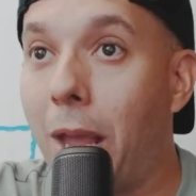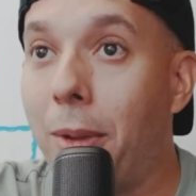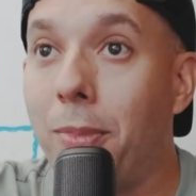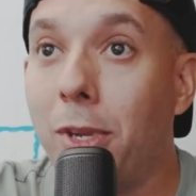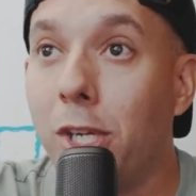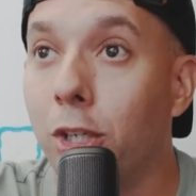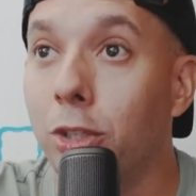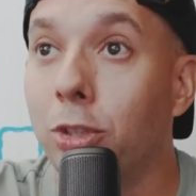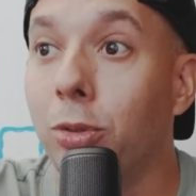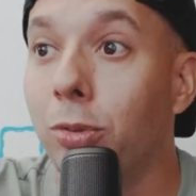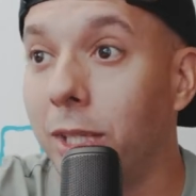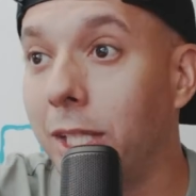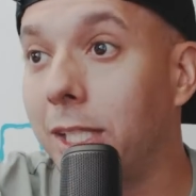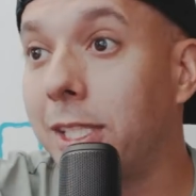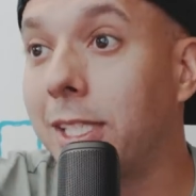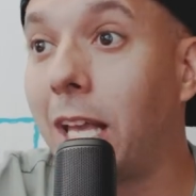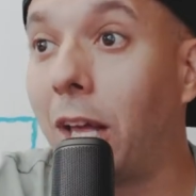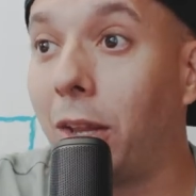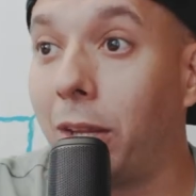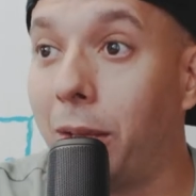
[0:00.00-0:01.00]
maybe you're doing the
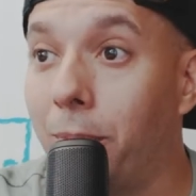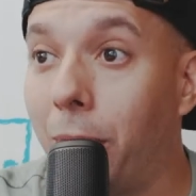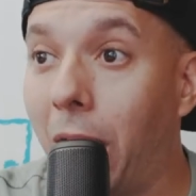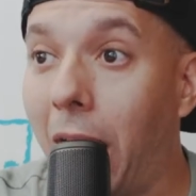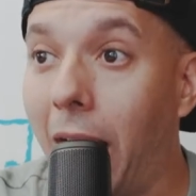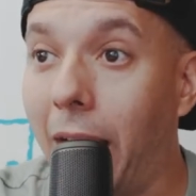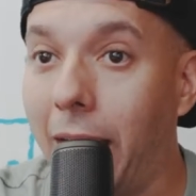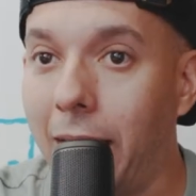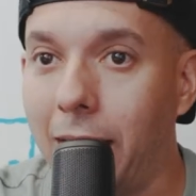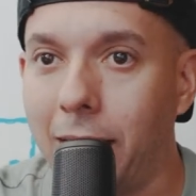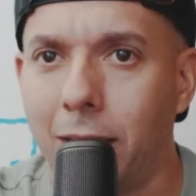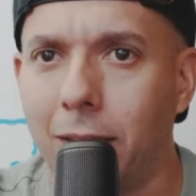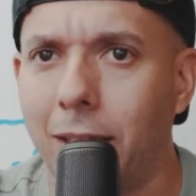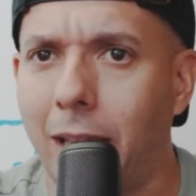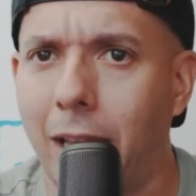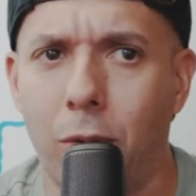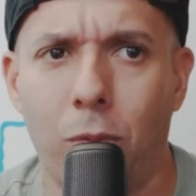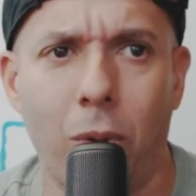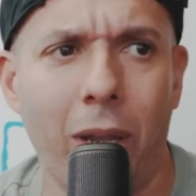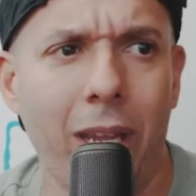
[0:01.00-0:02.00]
sell and buy, and they're
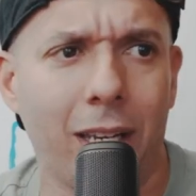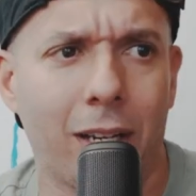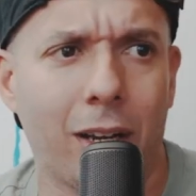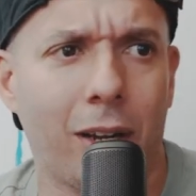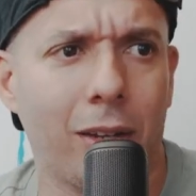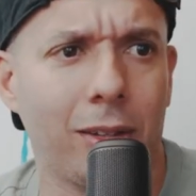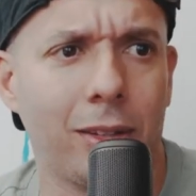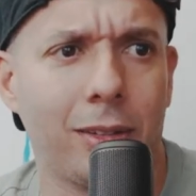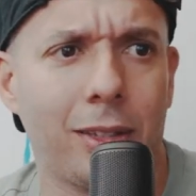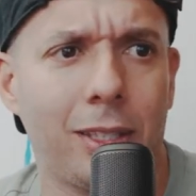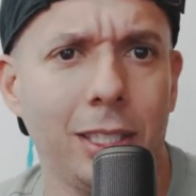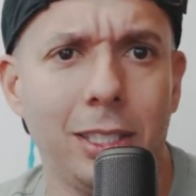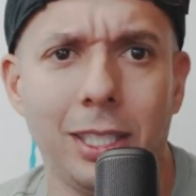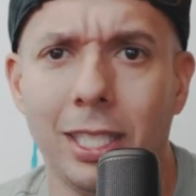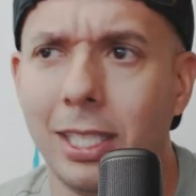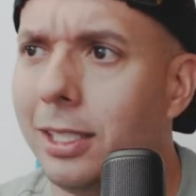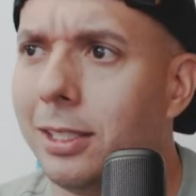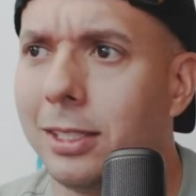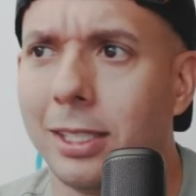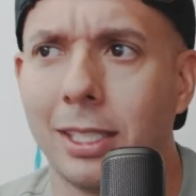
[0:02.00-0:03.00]
like, wait,
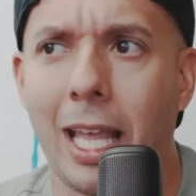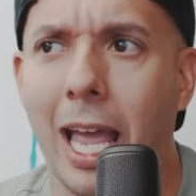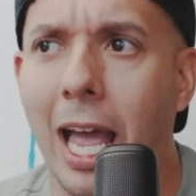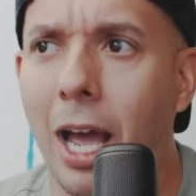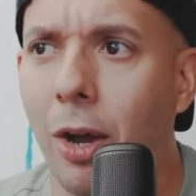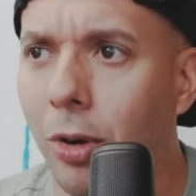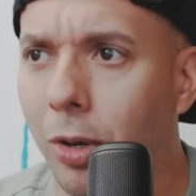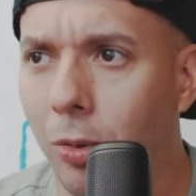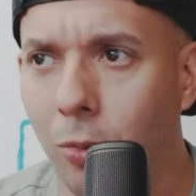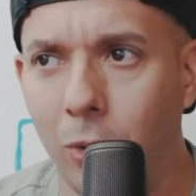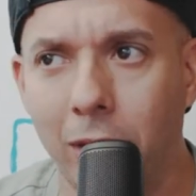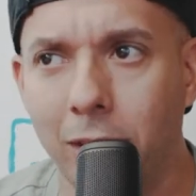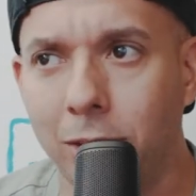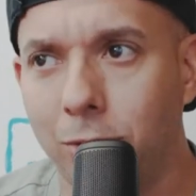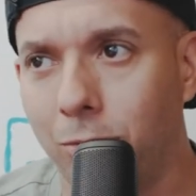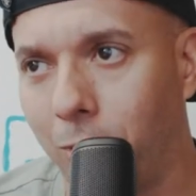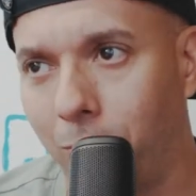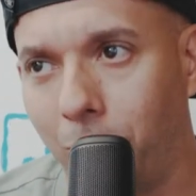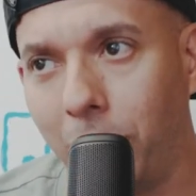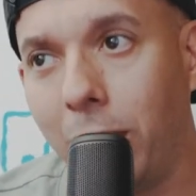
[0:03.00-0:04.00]
this isn't how it
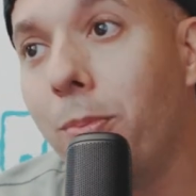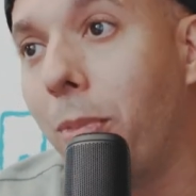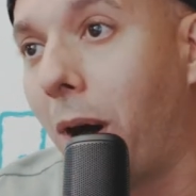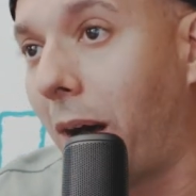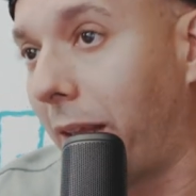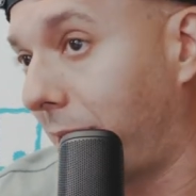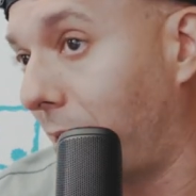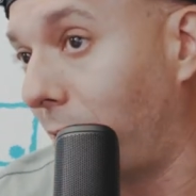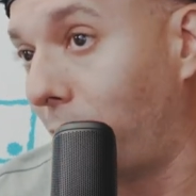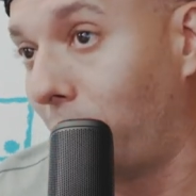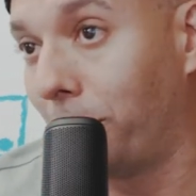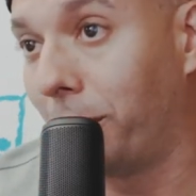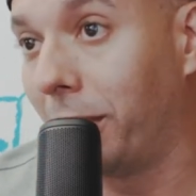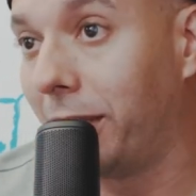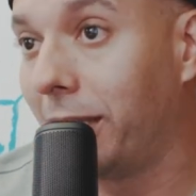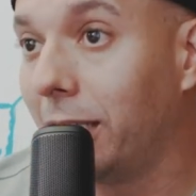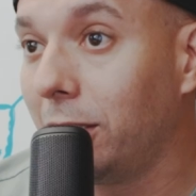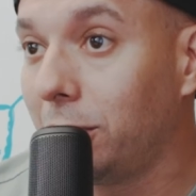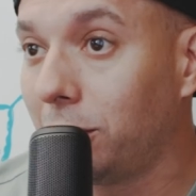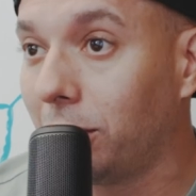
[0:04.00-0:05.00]
was when we bought the home
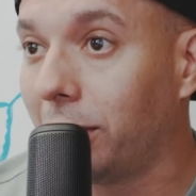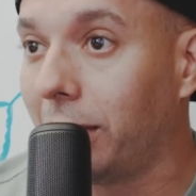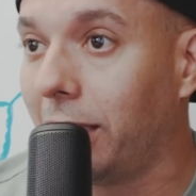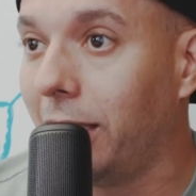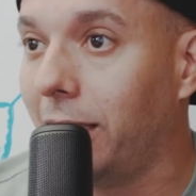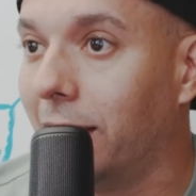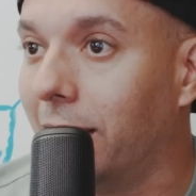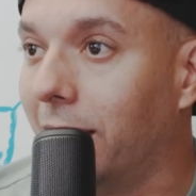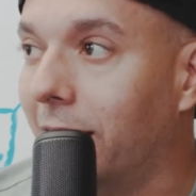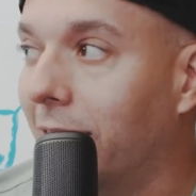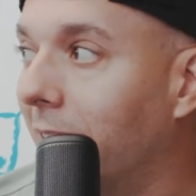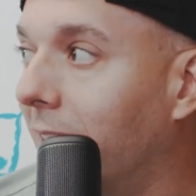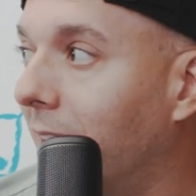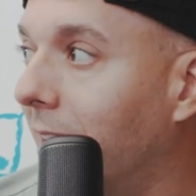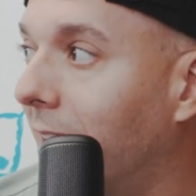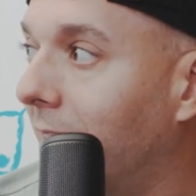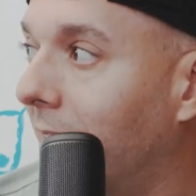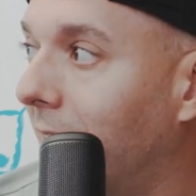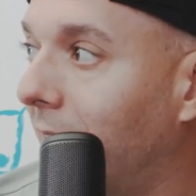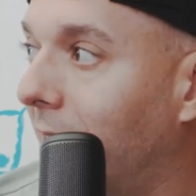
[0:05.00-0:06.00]
initially.
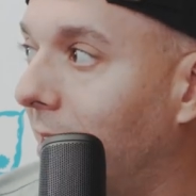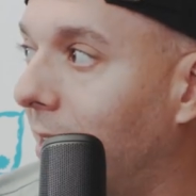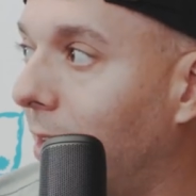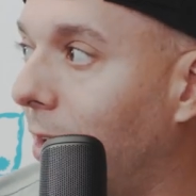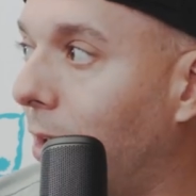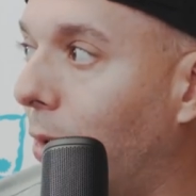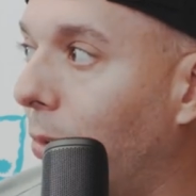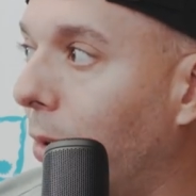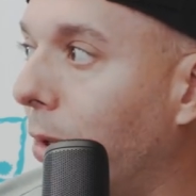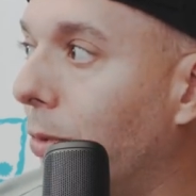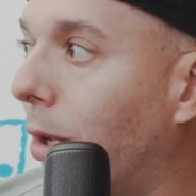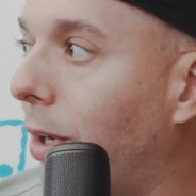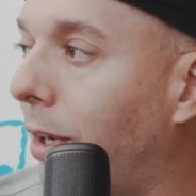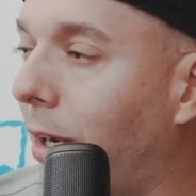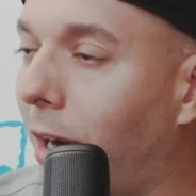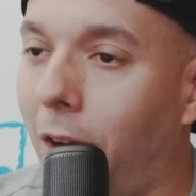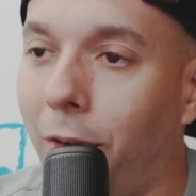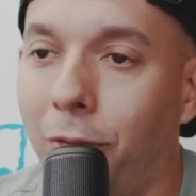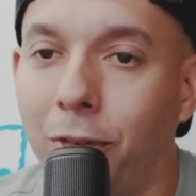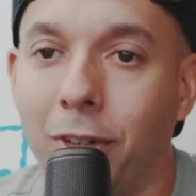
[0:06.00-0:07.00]
We wrote
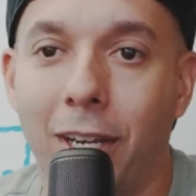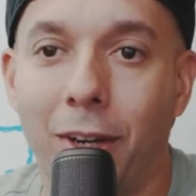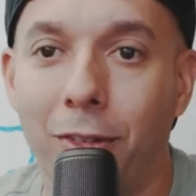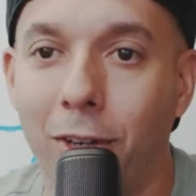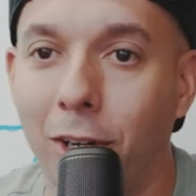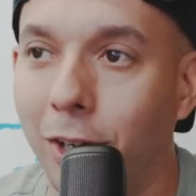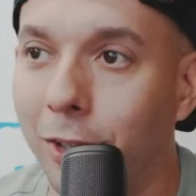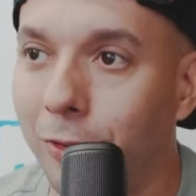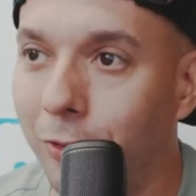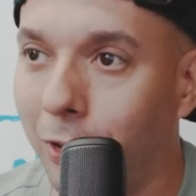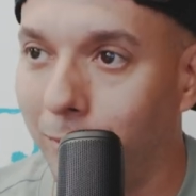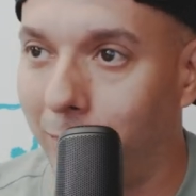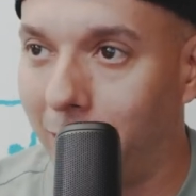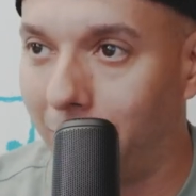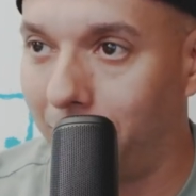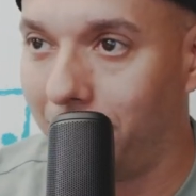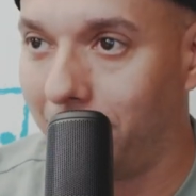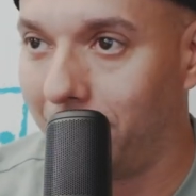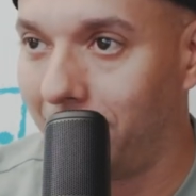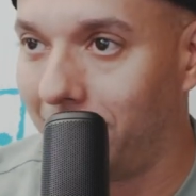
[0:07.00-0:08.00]
off or never heard from
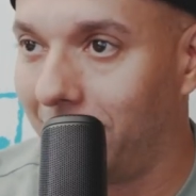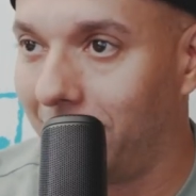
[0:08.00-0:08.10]
them,